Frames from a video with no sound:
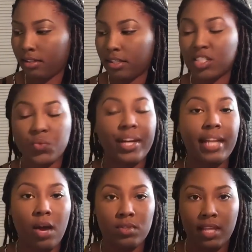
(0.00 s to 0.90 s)
This right
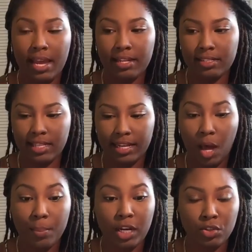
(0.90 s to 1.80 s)
now is not inside
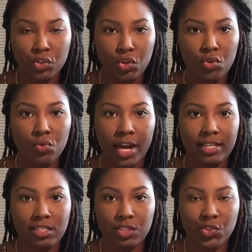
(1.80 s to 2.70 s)
out, but I'll show you
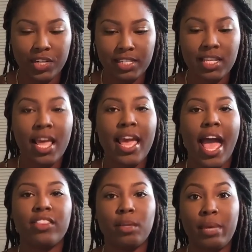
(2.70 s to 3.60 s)
guys the dress,
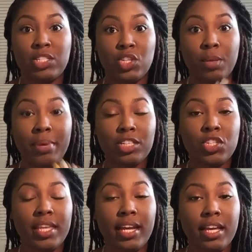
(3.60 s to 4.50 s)
and then based on the
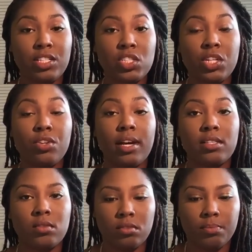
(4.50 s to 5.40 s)
picture that I insert, you
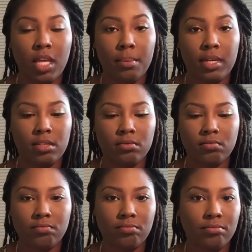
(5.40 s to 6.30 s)
guys will be able to
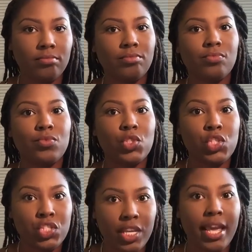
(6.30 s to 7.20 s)

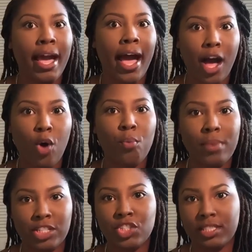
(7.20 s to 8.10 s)
see how
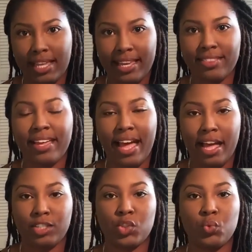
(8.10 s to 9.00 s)
much like the
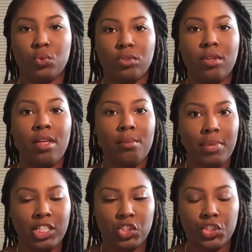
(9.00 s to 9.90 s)
actual
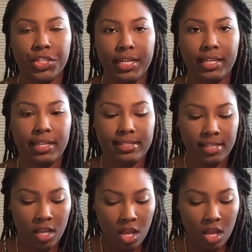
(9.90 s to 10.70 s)
picture it is.